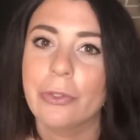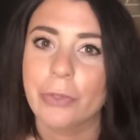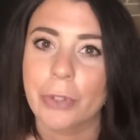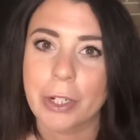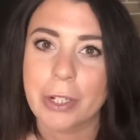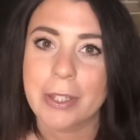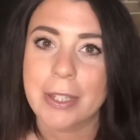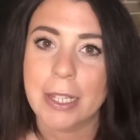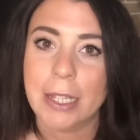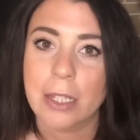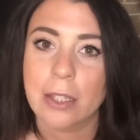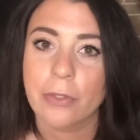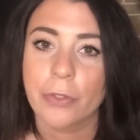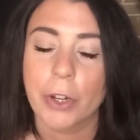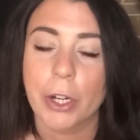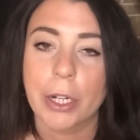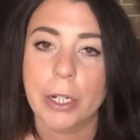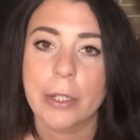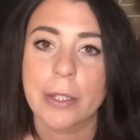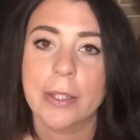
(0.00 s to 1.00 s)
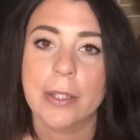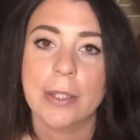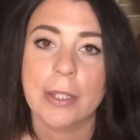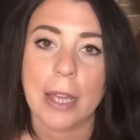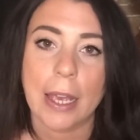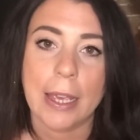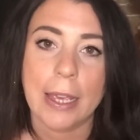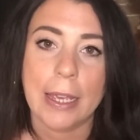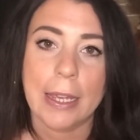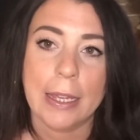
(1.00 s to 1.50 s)
First things first
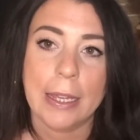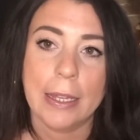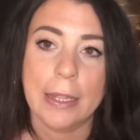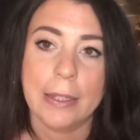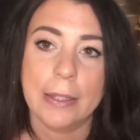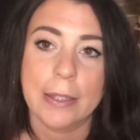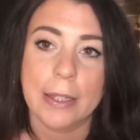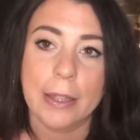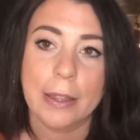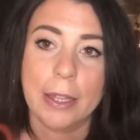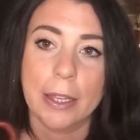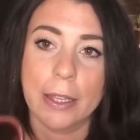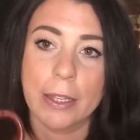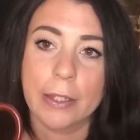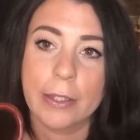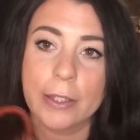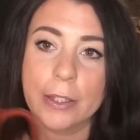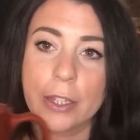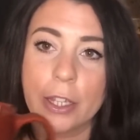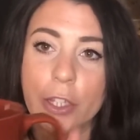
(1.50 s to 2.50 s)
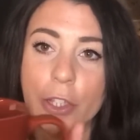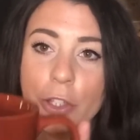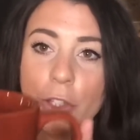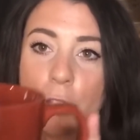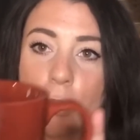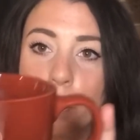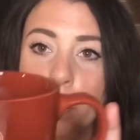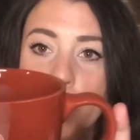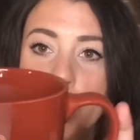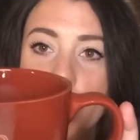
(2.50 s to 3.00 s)
is this
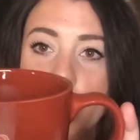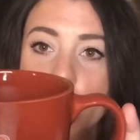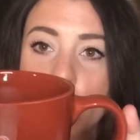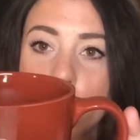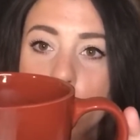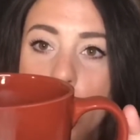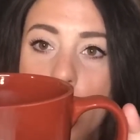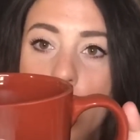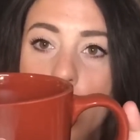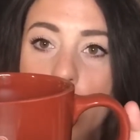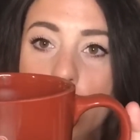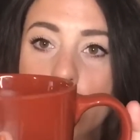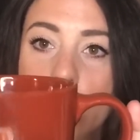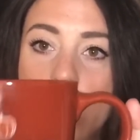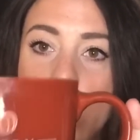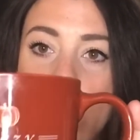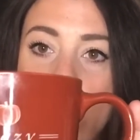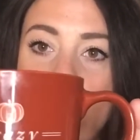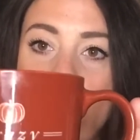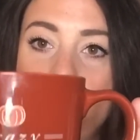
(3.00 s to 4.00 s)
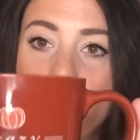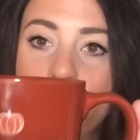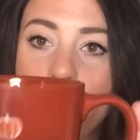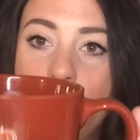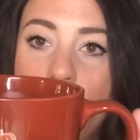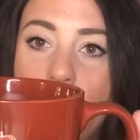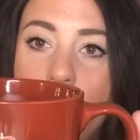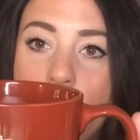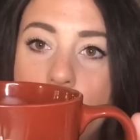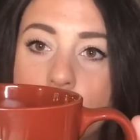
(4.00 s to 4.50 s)
super cute mug
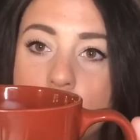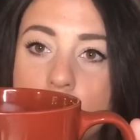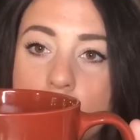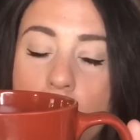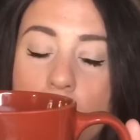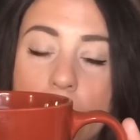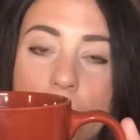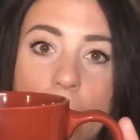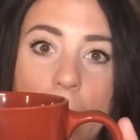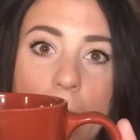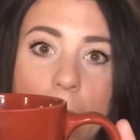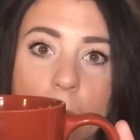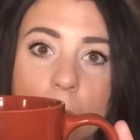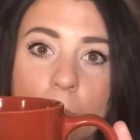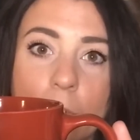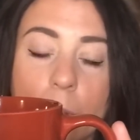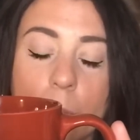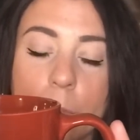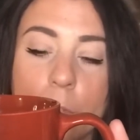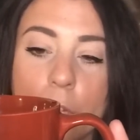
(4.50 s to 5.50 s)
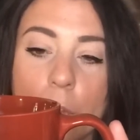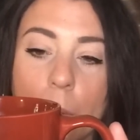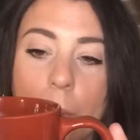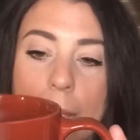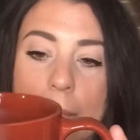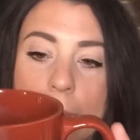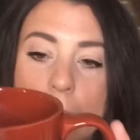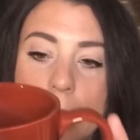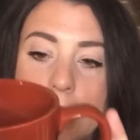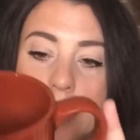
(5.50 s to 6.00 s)
that I got from
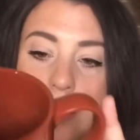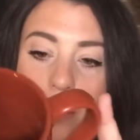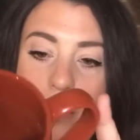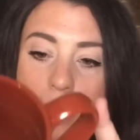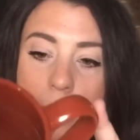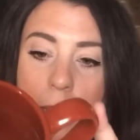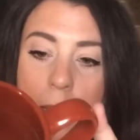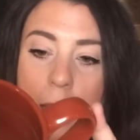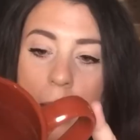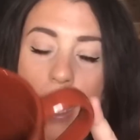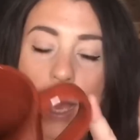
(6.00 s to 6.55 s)
Joanns.